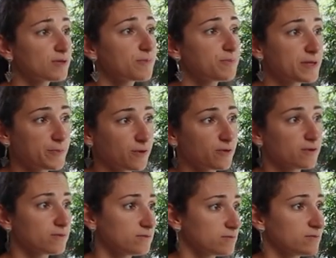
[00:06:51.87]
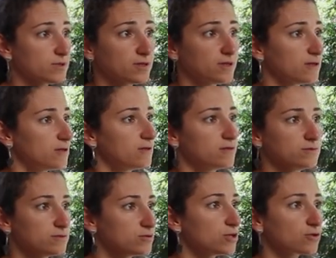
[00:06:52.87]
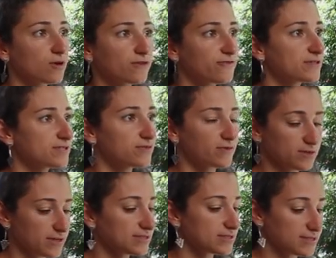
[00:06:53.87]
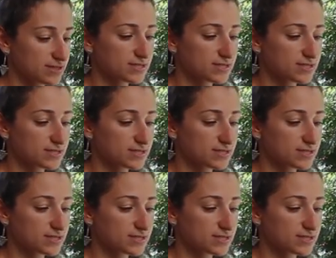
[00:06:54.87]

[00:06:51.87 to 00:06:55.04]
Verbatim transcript: the traditions that come from the Armenian